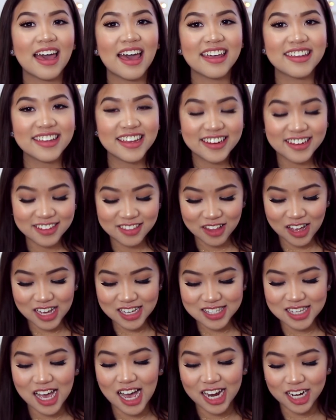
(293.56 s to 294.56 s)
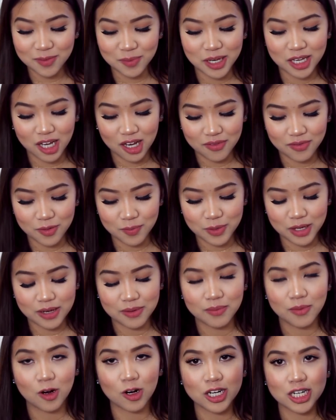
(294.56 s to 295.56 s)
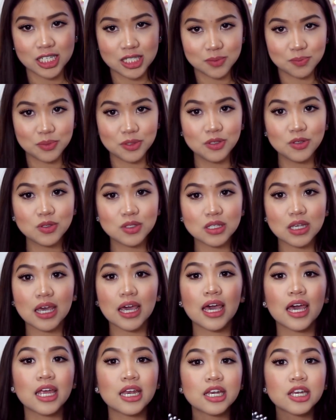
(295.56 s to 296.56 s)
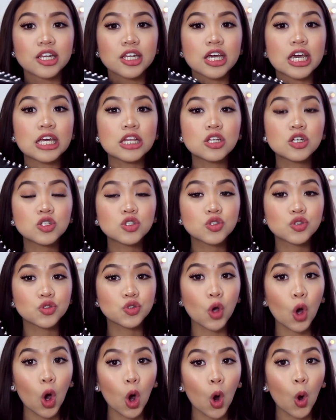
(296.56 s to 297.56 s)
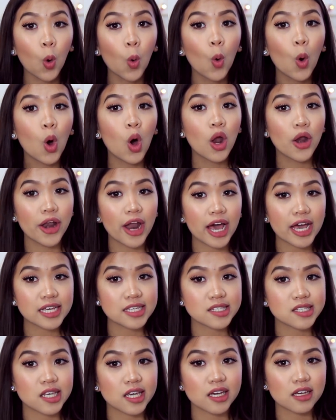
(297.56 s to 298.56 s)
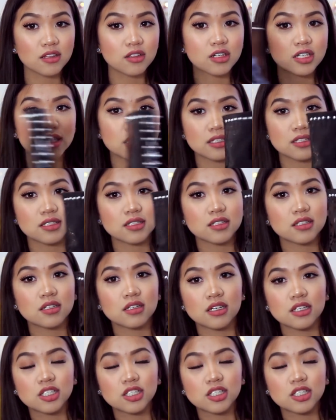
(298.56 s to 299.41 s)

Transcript: And then the last item I got from them are these boots, and they look so nice. Like, look at this.